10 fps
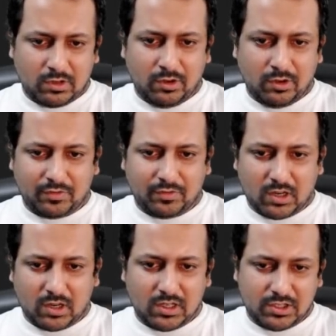you have
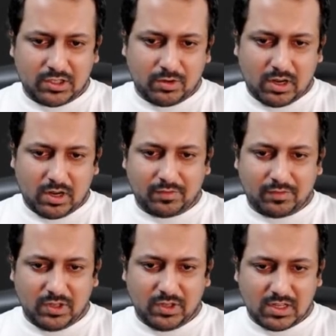targets, you have
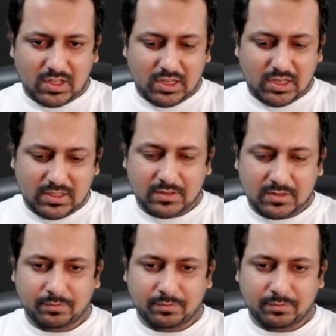resize,